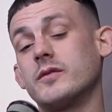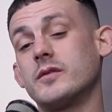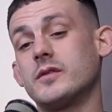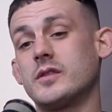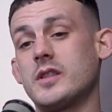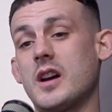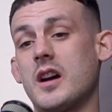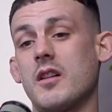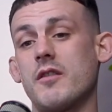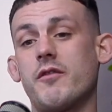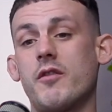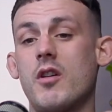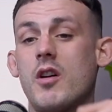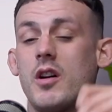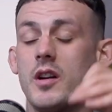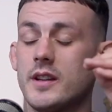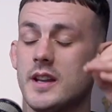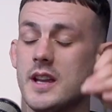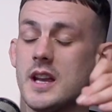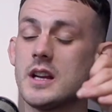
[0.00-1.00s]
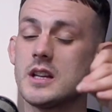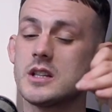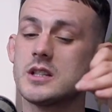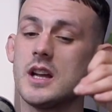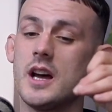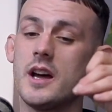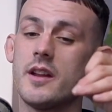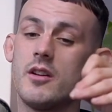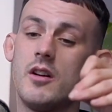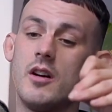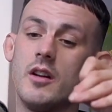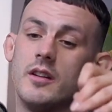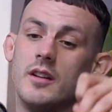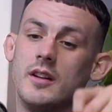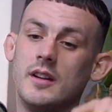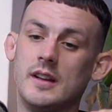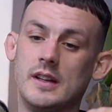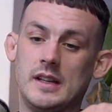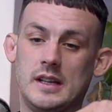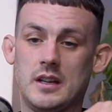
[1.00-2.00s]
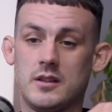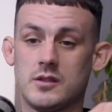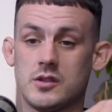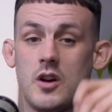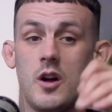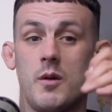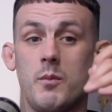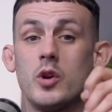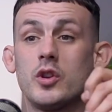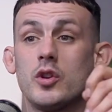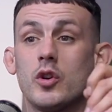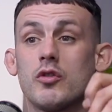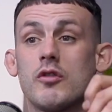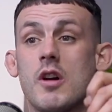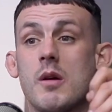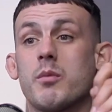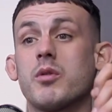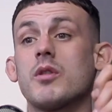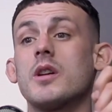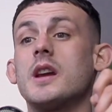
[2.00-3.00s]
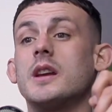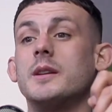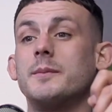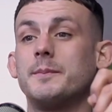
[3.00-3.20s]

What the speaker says: that I fought the English lad on, it's called Muay Thai Grand Prix,